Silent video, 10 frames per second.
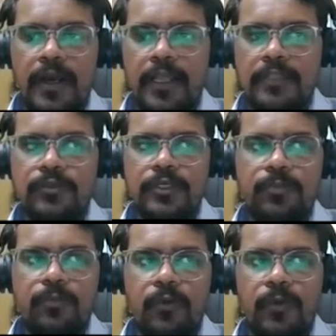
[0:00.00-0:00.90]
And also
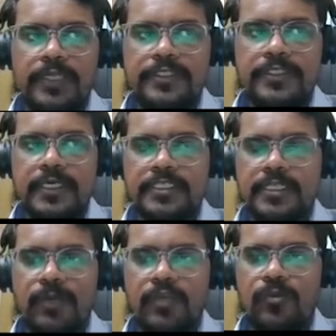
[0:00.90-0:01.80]
it provides
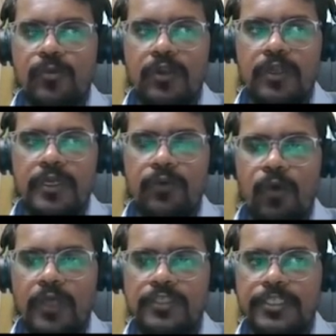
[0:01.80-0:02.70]
customizable
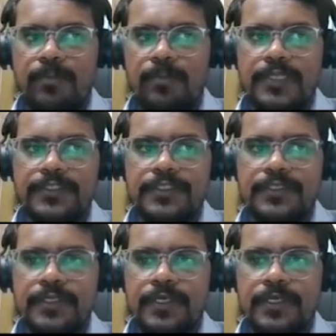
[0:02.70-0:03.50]
invoice templates